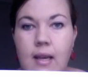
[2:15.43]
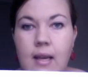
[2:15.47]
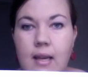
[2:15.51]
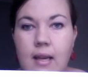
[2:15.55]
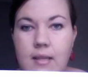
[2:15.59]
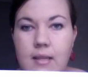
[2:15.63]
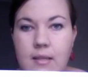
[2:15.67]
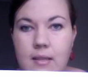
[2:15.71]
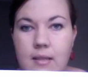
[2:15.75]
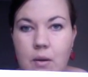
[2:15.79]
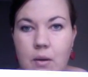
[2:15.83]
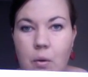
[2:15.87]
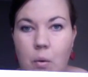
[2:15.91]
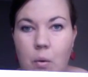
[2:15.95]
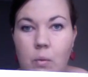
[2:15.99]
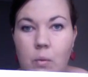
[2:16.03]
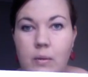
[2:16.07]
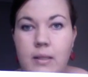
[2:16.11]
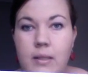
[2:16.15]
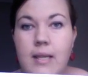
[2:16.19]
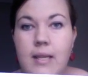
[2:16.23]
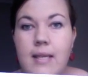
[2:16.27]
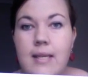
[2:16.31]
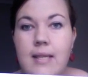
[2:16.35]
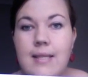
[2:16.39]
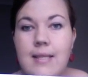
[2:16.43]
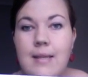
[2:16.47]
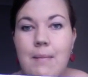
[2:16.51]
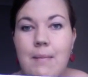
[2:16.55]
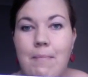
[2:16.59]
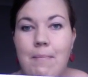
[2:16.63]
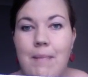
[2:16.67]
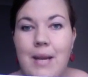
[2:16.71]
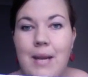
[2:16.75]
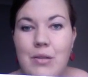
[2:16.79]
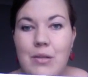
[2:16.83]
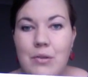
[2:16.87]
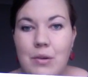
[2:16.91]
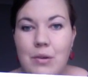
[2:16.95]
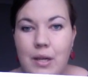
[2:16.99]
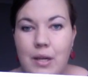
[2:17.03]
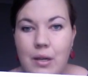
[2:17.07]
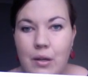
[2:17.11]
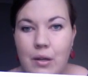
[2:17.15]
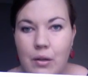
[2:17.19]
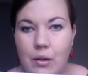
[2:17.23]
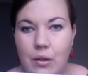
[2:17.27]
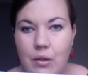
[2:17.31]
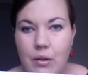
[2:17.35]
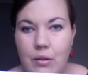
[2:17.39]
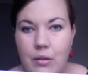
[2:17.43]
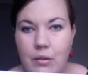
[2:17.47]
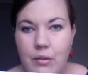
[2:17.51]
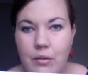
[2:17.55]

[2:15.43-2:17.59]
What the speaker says: is called symmetrical.